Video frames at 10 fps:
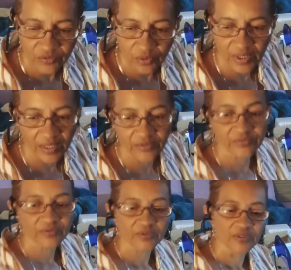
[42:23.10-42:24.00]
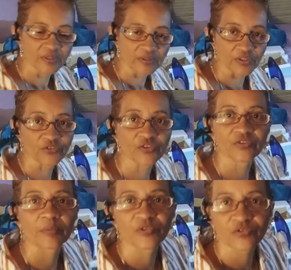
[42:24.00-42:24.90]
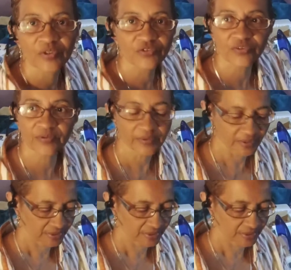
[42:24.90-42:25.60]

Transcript: So guys, there's your demonstration.